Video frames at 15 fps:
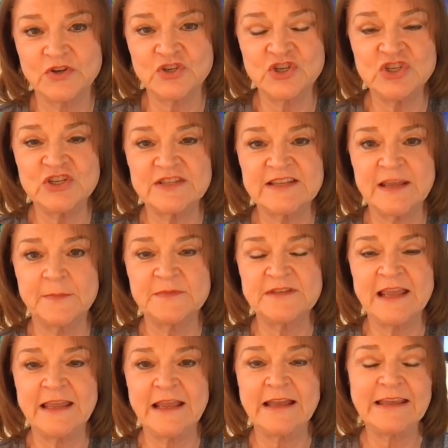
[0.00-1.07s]
She just kept
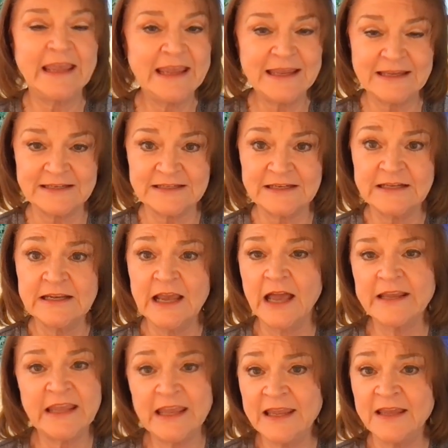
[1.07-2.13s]
saying, "I can't,
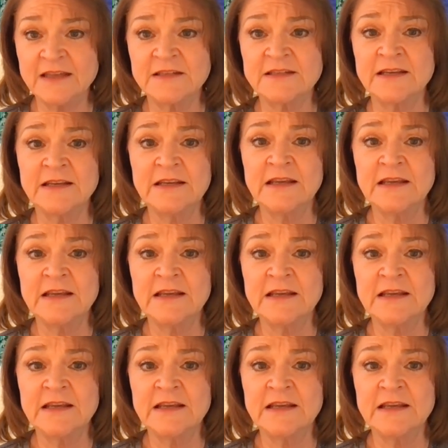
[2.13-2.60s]
I can't,